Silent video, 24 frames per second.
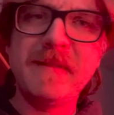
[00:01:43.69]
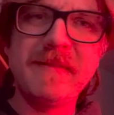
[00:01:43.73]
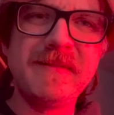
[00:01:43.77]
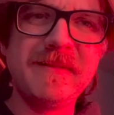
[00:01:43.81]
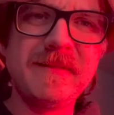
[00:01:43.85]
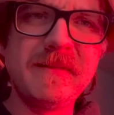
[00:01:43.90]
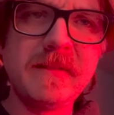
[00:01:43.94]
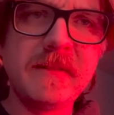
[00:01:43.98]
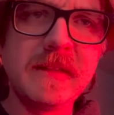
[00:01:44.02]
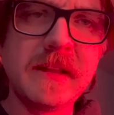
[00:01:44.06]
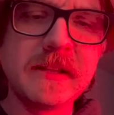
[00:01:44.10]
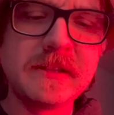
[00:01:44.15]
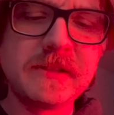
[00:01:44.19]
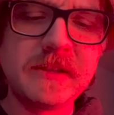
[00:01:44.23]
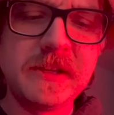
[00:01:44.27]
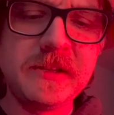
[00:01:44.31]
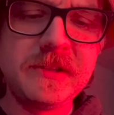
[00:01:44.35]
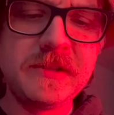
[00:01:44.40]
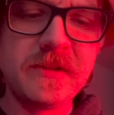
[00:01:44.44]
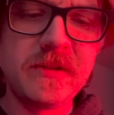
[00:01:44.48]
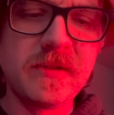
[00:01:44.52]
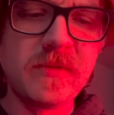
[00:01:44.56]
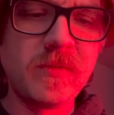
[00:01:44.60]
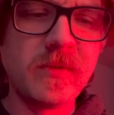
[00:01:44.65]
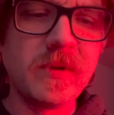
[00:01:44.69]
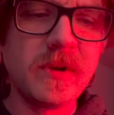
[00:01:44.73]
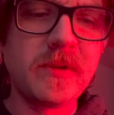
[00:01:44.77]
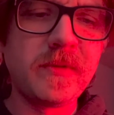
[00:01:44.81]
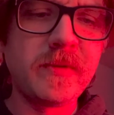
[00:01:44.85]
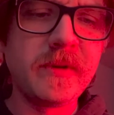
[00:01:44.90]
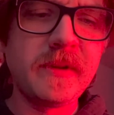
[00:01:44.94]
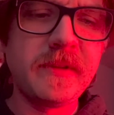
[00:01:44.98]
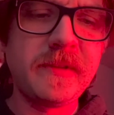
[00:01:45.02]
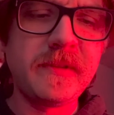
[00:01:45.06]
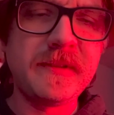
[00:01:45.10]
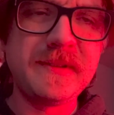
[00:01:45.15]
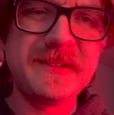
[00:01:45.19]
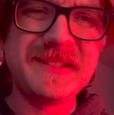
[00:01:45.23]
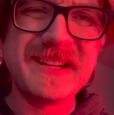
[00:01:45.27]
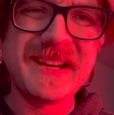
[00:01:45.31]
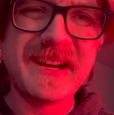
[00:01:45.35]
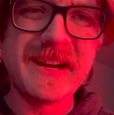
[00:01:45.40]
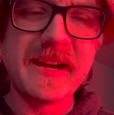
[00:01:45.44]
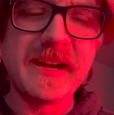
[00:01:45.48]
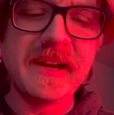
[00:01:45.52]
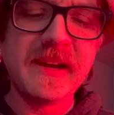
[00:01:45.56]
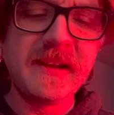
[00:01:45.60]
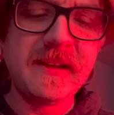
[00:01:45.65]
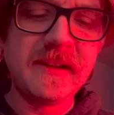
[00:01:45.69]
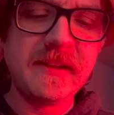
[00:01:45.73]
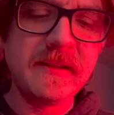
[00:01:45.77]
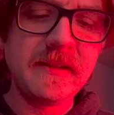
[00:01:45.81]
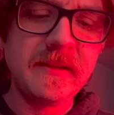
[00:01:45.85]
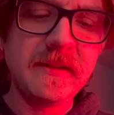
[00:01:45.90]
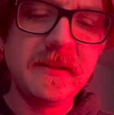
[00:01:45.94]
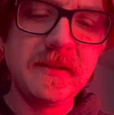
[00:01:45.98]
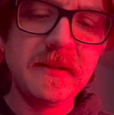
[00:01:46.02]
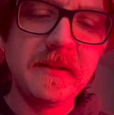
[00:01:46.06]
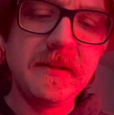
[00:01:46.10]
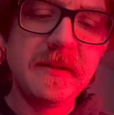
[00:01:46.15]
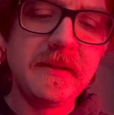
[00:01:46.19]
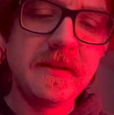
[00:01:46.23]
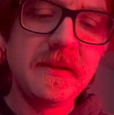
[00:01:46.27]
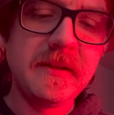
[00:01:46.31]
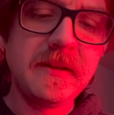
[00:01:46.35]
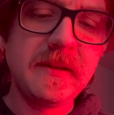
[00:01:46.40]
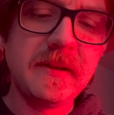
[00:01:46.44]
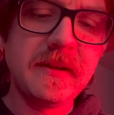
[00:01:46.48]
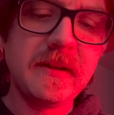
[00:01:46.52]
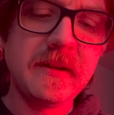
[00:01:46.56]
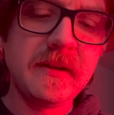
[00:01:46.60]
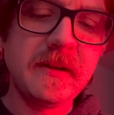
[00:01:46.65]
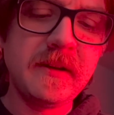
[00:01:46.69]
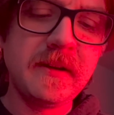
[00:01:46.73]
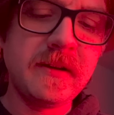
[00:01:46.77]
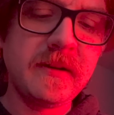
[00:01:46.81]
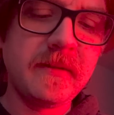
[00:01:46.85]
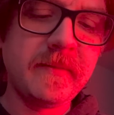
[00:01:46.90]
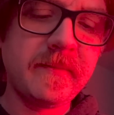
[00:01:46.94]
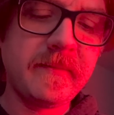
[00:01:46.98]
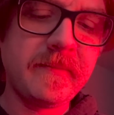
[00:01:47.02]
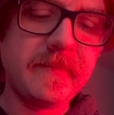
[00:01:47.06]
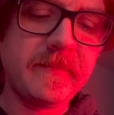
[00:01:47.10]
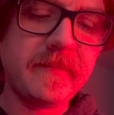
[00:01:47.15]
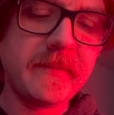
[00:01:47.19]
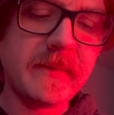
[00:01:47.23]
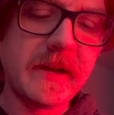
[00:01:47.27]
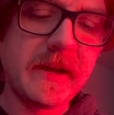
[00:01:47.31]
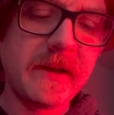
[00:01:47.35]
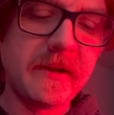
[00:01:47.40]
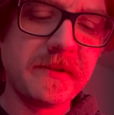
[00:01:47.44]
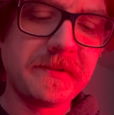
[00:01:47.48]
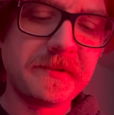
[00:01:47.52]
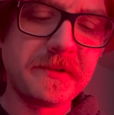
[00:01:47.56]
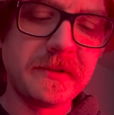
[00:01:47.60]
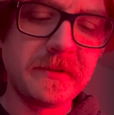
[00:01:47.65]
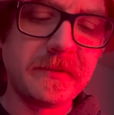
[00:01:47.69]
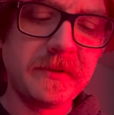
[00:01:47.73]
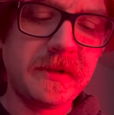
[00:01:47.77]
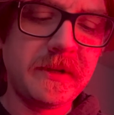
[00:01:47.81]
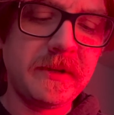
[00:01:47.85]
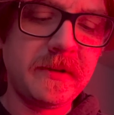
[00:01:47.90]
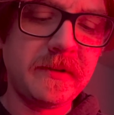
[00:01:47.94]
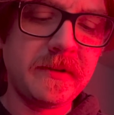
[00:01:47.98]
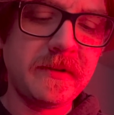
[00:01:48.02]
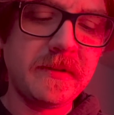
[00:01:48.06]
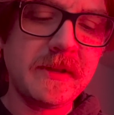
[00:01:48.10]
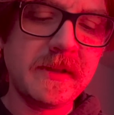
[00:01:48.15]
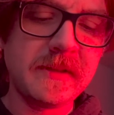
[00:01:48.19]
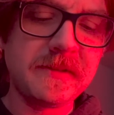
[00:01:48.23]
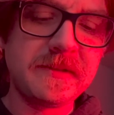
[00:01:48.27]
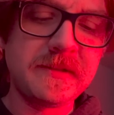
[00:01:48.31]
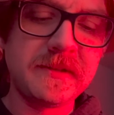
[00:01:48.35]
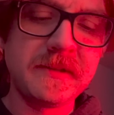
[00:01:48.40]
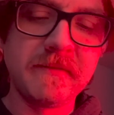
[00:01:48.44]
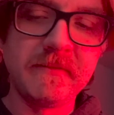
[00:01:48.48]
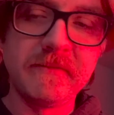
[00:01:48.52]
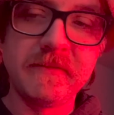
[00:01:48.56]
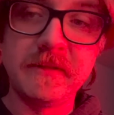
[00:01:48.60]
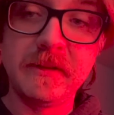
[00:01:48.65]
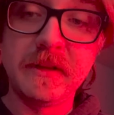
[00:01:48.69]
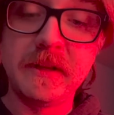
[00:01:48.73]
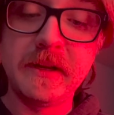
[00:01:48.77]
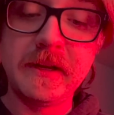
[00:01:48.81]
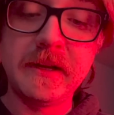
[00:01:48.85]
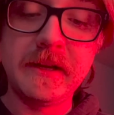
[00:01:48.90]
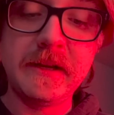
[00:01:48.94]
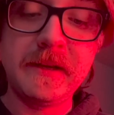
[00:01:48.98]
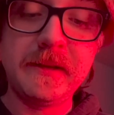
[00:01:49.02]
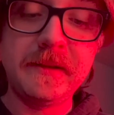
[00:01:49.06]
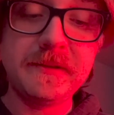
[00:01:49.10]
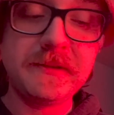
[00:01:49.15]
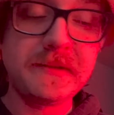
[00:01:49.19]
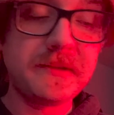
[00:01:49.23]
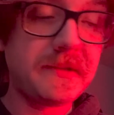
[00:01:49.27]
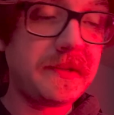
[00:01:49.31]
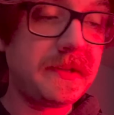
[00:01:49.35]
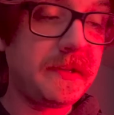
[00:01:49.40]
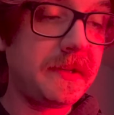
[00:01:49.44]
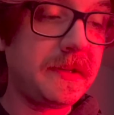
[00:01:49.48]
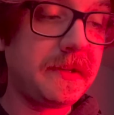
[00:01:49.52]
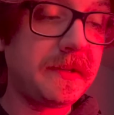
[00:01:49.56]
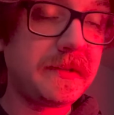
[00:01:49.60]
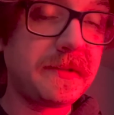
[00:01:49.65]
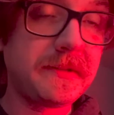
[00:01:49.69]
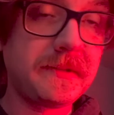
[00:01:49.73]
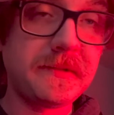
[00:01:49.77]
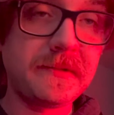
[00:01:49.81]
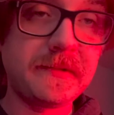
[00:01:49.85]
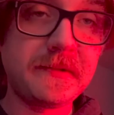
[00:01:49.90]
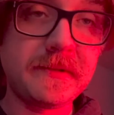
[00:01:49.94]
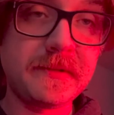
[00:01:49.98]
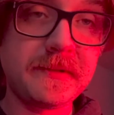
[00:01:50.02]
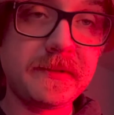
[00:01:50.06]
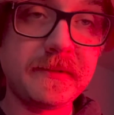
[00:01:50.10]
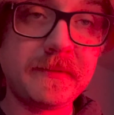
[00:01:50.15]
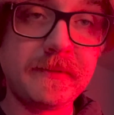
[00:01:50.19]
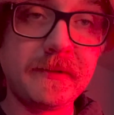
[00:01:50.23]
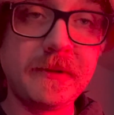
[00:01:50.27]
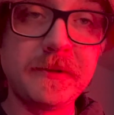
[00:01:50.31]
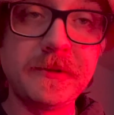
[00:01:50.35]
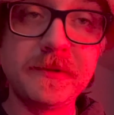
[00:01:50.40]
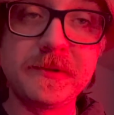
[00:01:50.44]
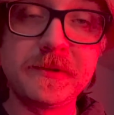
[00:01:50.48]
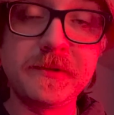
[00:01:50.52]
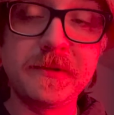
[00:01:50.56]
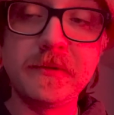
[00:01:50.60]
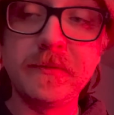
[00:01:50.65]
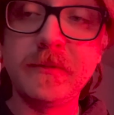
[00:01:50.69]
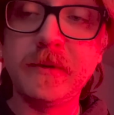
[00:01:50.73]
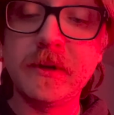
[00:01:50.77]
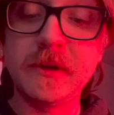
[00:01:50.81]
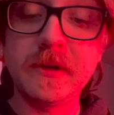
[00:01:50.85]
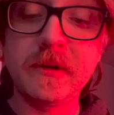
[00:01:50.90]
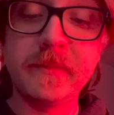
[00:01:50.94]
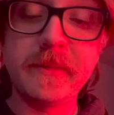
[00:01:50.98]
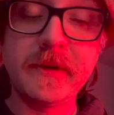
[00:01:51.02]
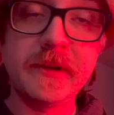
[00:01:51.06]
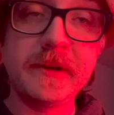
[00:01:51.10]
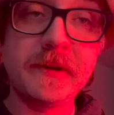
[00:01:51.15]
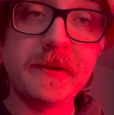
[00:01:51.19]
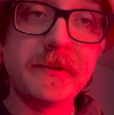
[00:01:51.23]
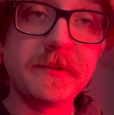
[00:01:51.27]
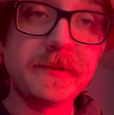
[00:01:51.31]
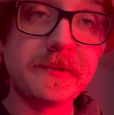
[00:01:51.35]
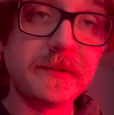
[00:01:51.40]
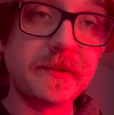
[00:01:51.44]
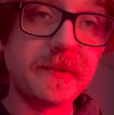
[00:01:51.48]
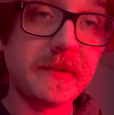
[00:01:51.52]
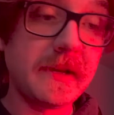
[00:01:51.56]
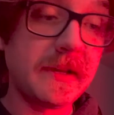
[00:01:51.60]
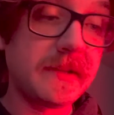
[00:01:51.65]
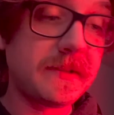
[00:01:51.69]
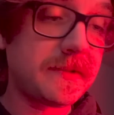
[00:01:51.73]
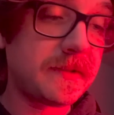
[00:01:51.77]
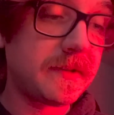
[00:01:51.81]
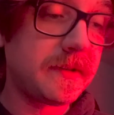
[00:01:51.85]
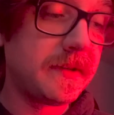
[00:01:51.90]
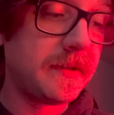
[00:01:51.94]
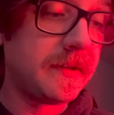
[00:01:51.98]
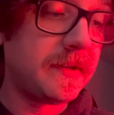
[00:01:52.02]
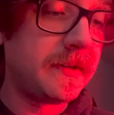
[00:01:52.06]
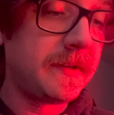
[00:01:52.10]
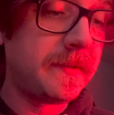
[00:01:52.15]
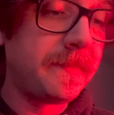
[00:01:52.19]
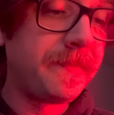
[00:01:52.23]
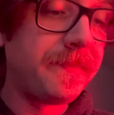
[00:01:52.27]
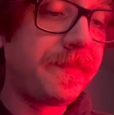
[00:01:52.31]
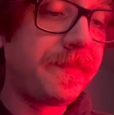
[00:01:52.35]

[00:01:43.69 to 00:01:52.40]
that's easier to work with and tie. I also hear that stiffer line sinks, goes through the water better, so that's good.